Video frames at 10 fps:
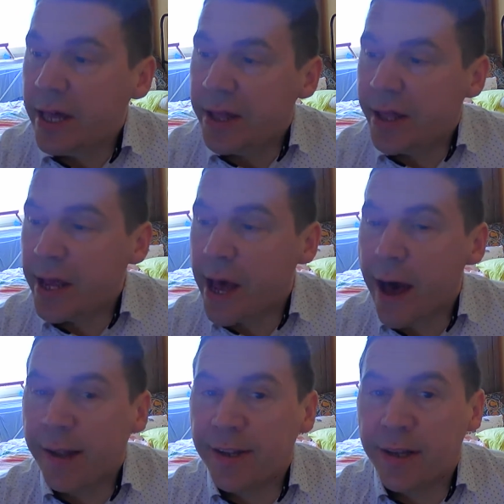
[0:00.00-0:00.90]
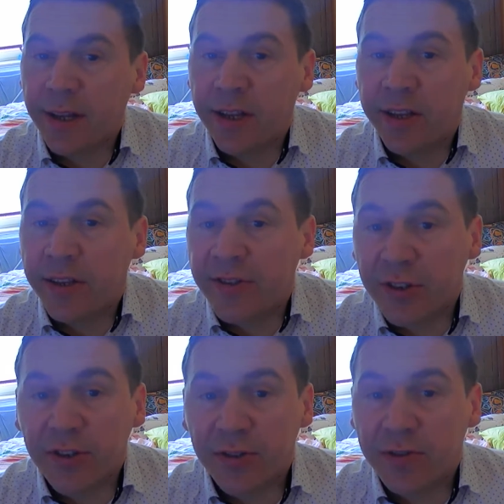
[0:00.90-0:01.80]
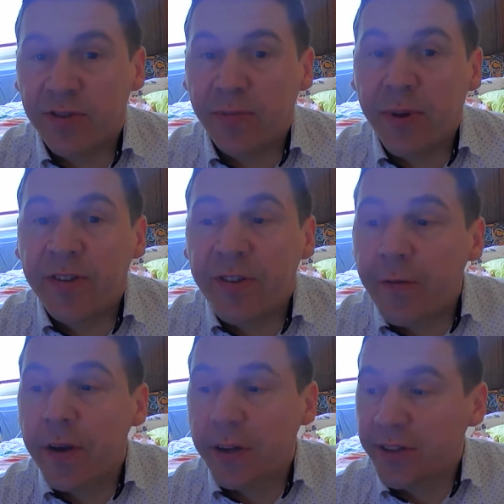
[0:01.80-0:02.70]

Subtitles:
they had certain specific